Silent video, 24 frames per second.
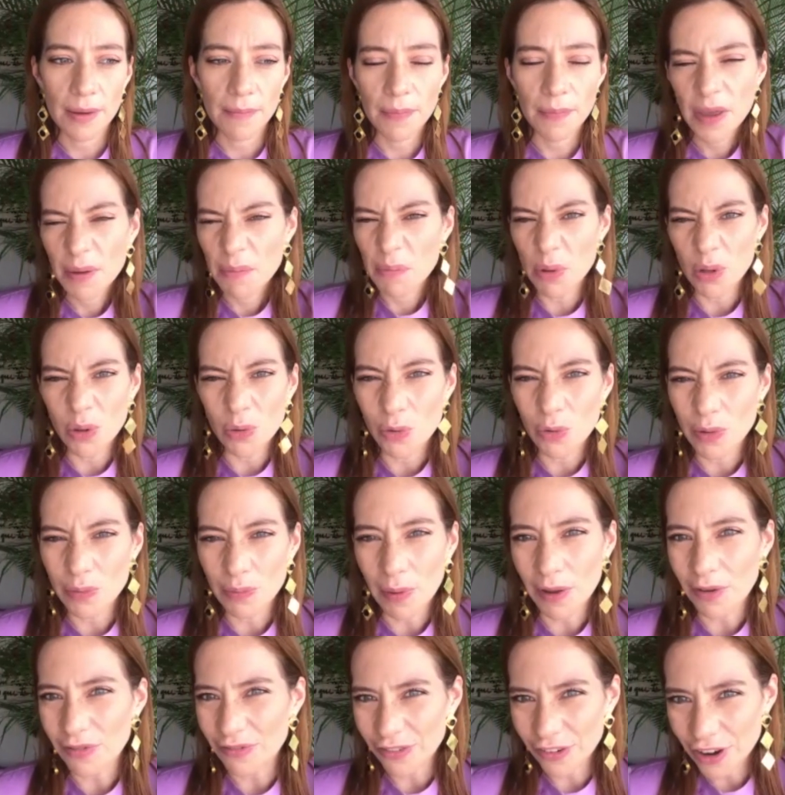people, with my
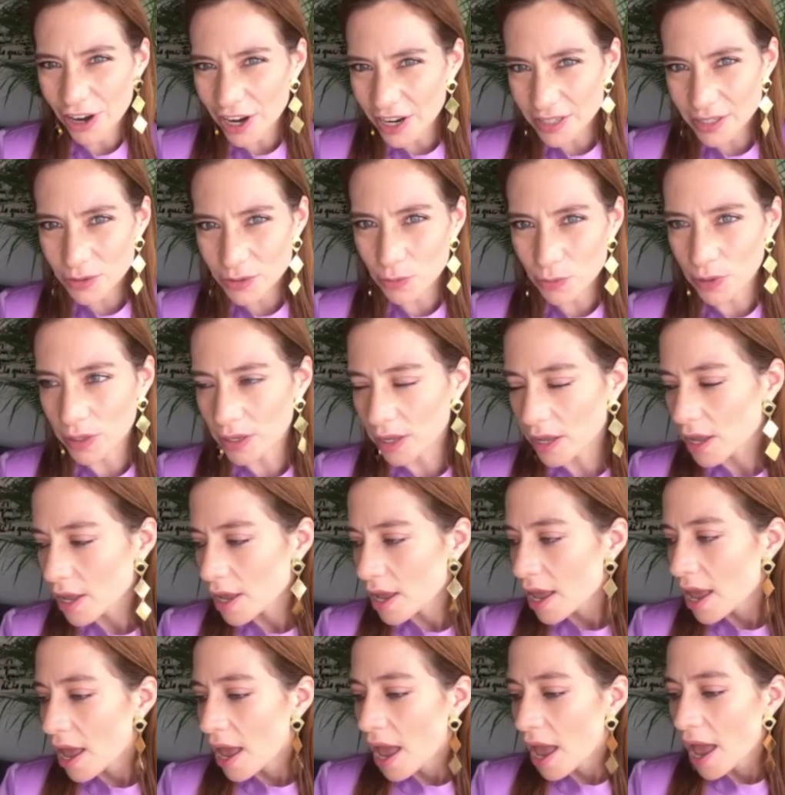friends,
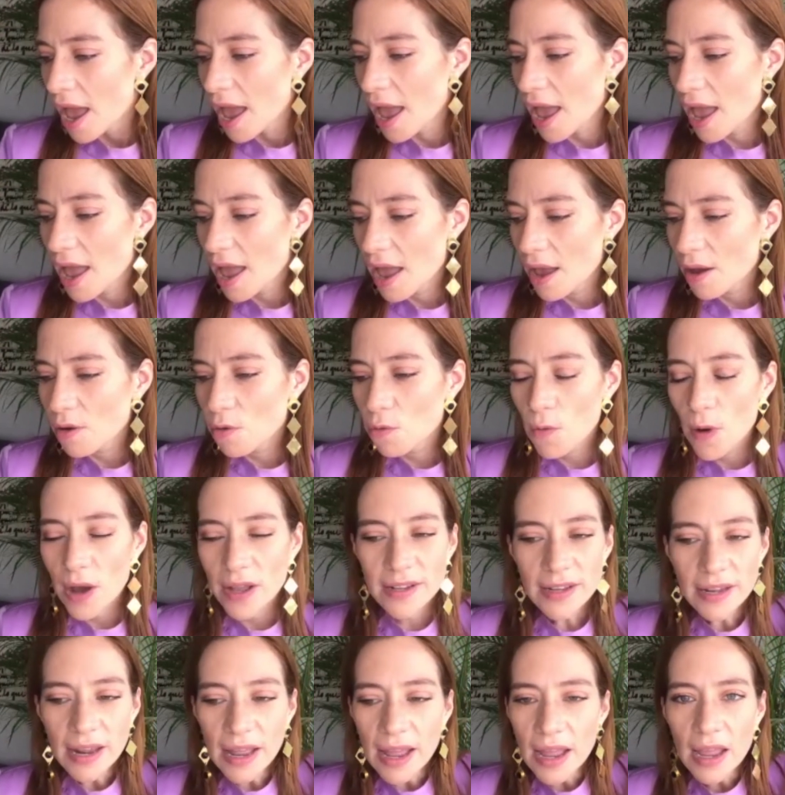and one
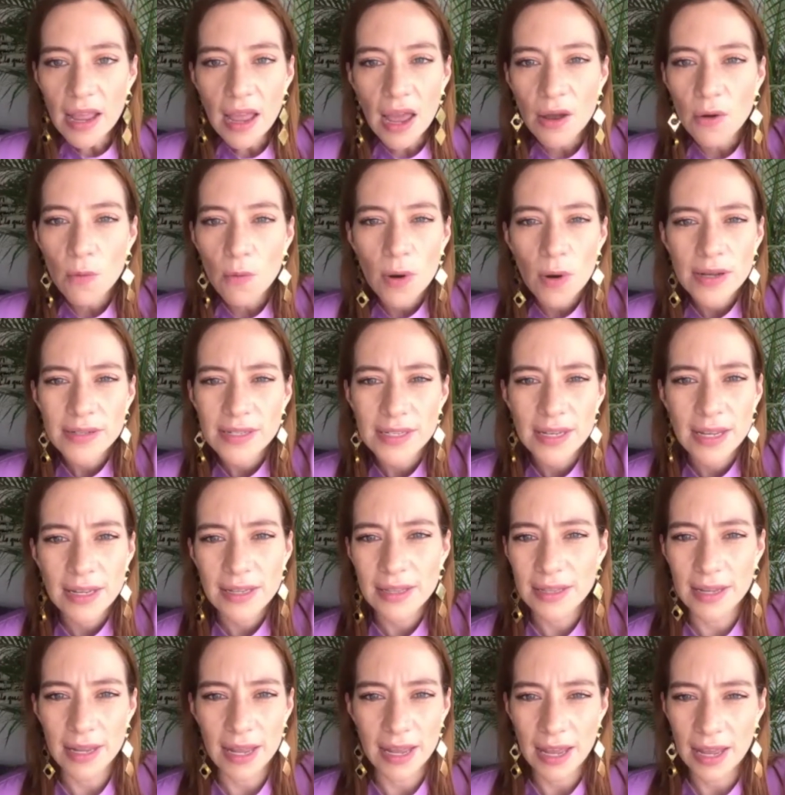day I was at
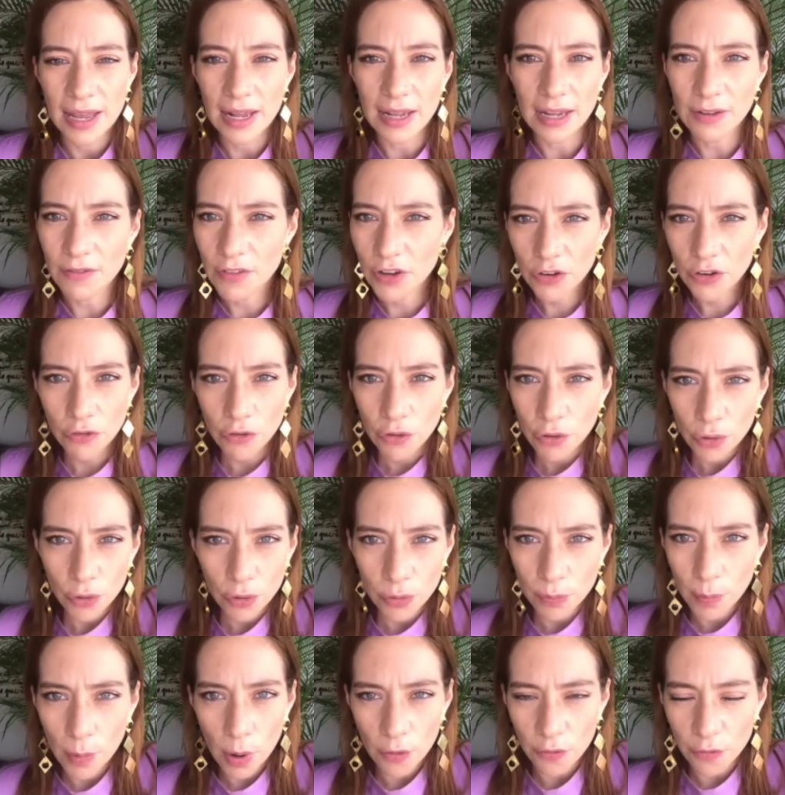the living
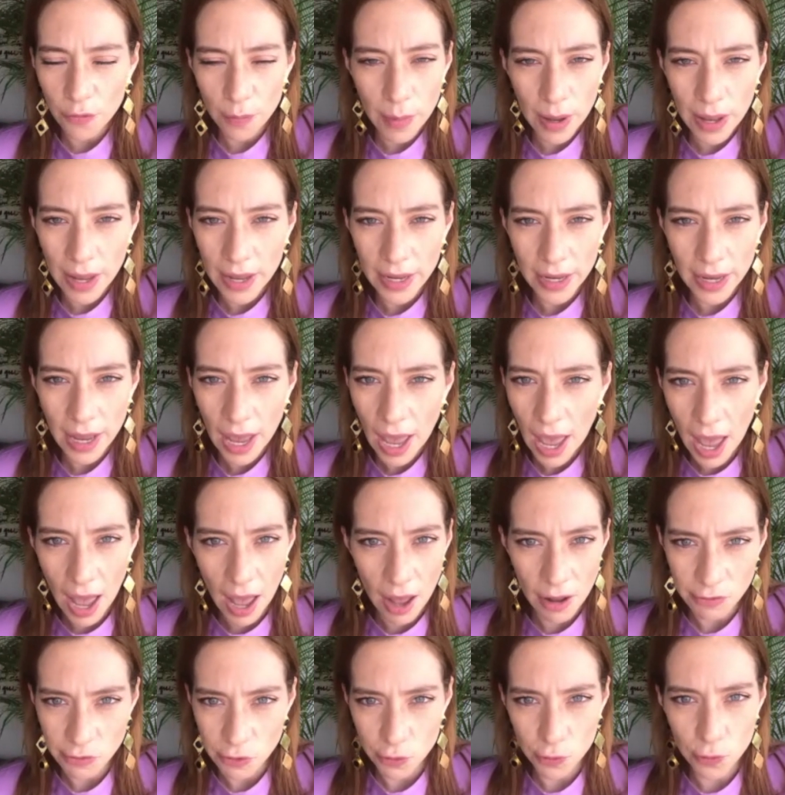room of my
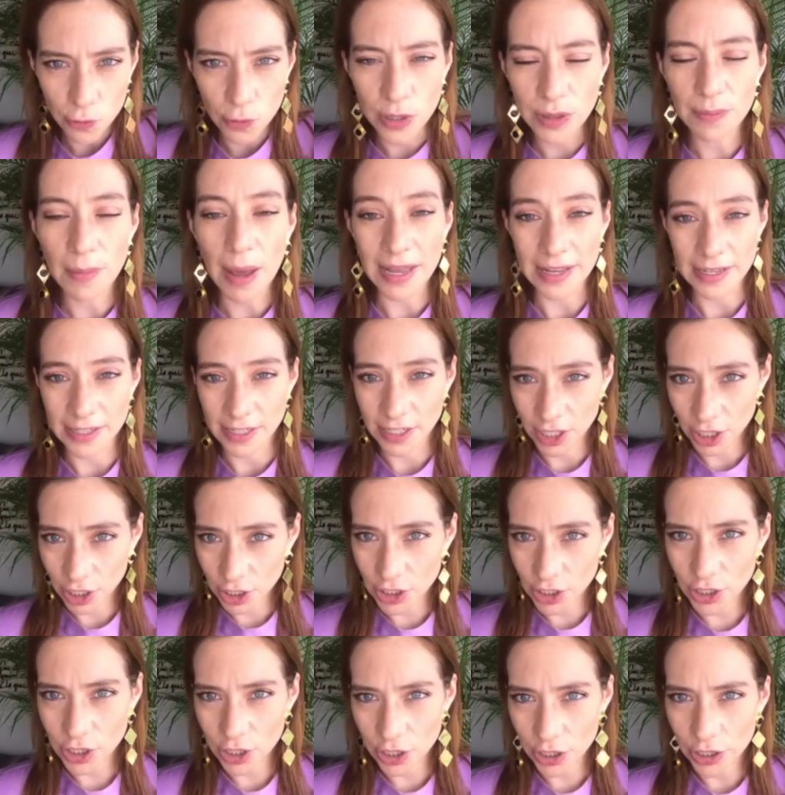house with my
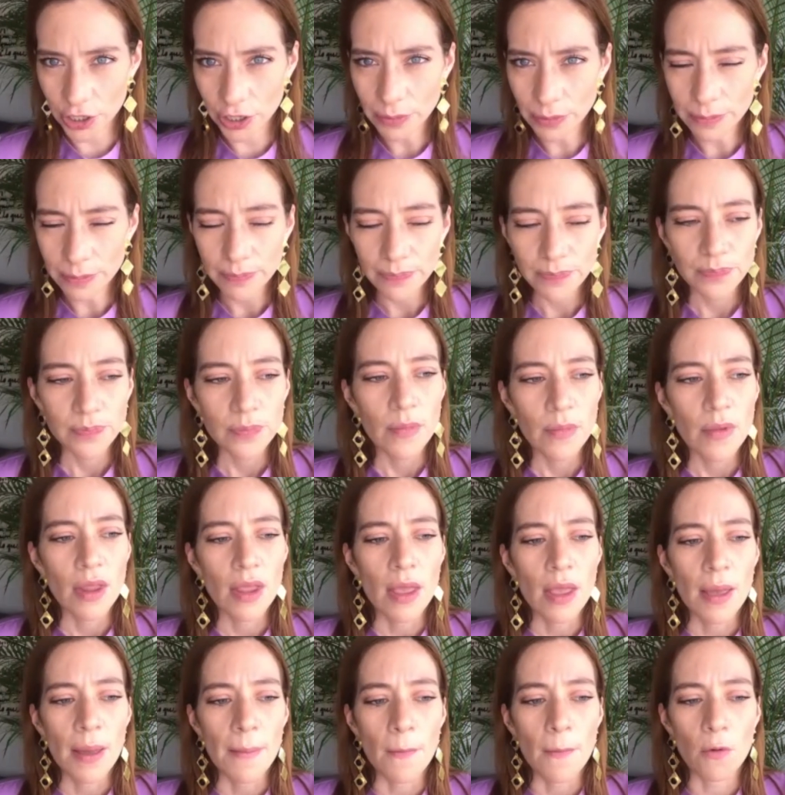sister,
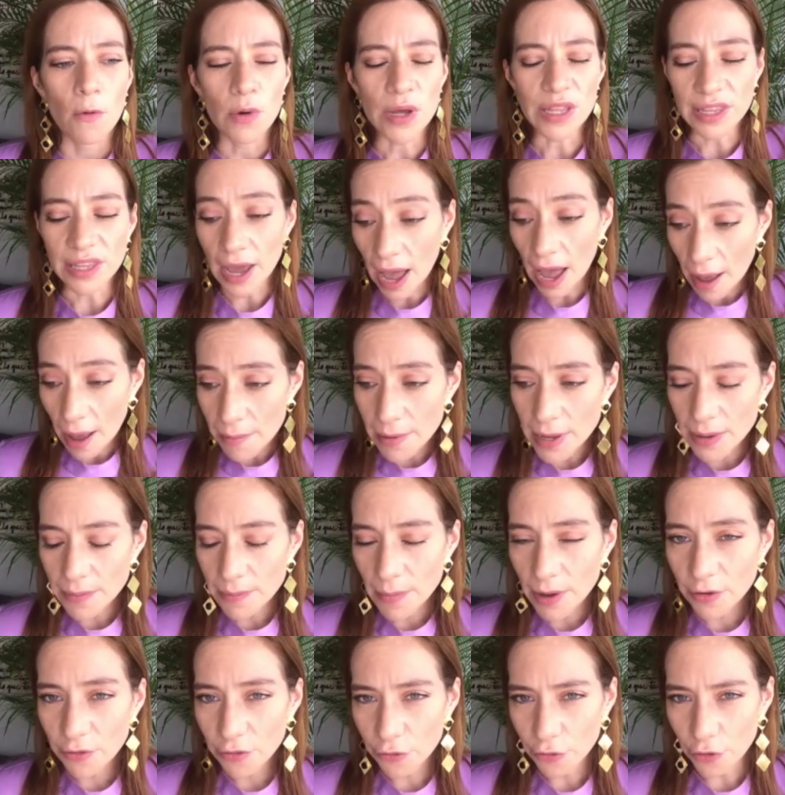with Gabby,
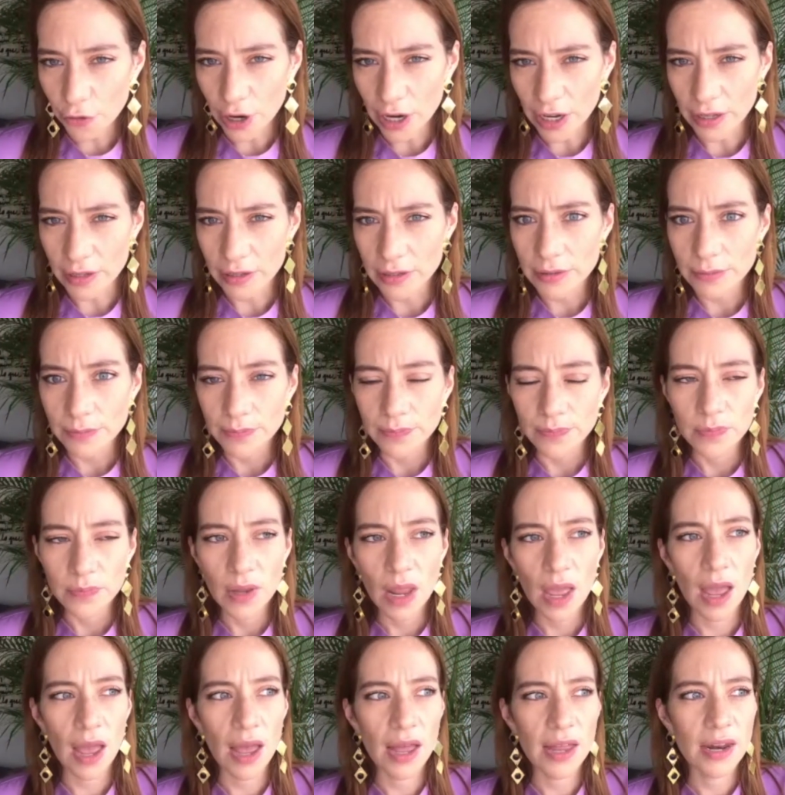my friend,
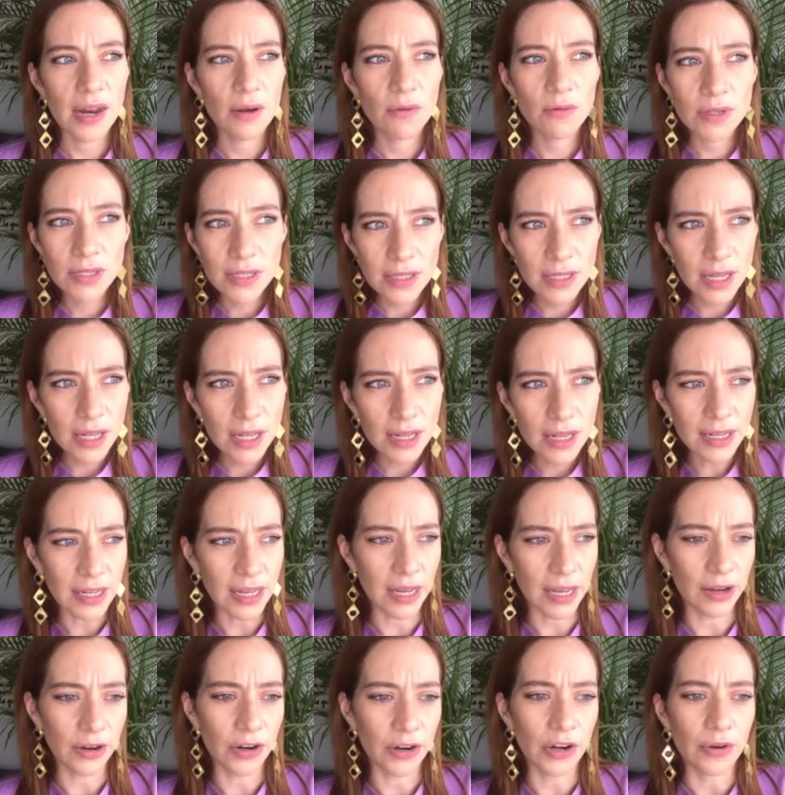and I was telling
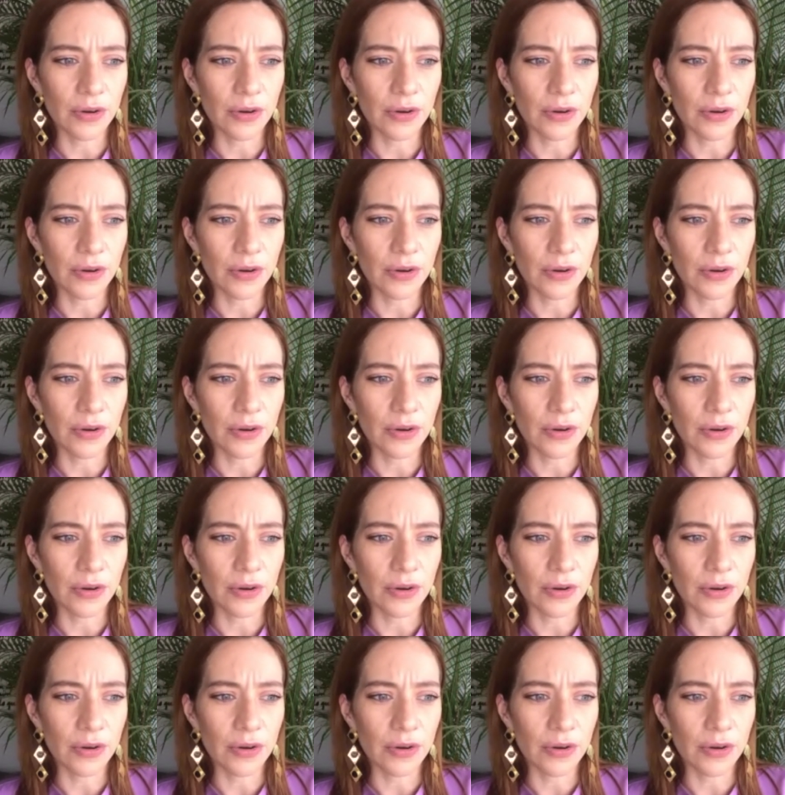her,